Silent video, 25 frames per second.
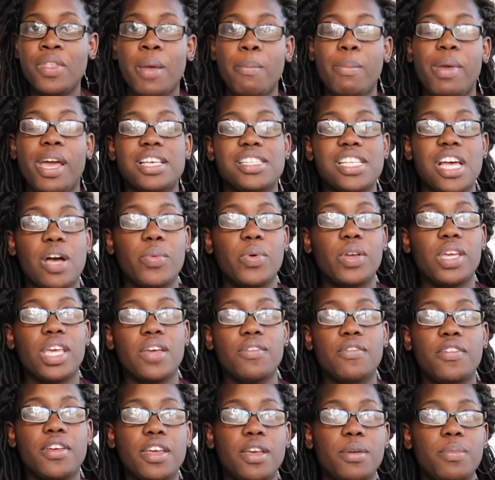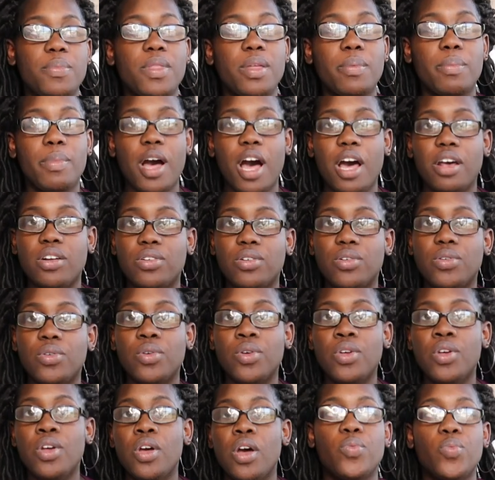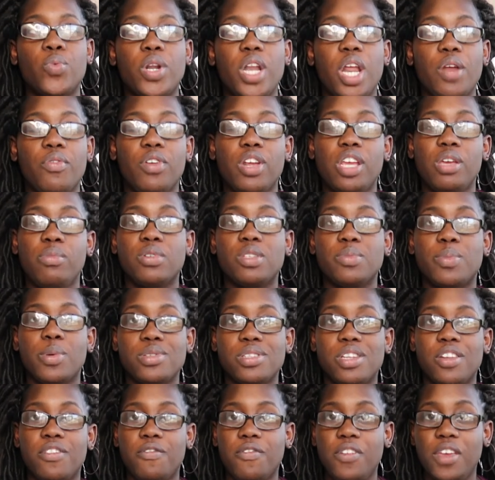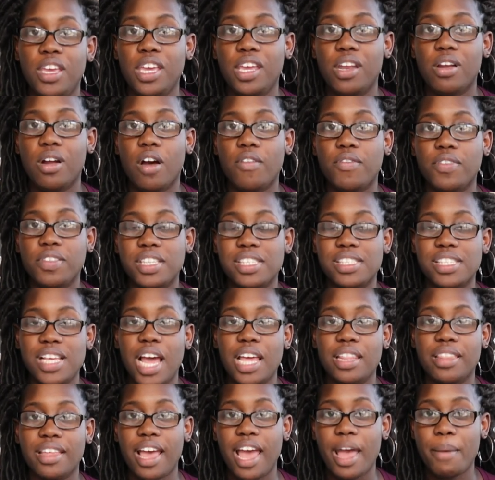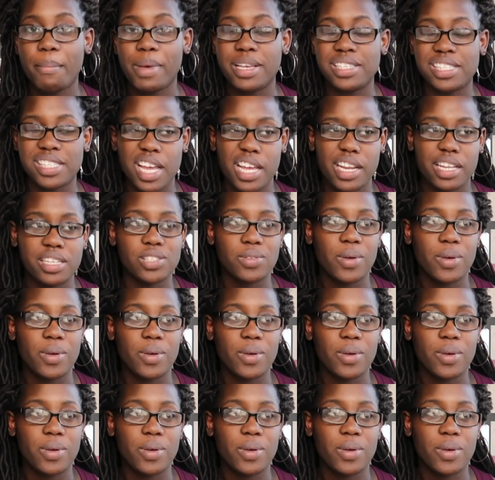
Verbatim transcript: because I would give him the bottle whenever he was supposed to feed off of the side that had mastitis.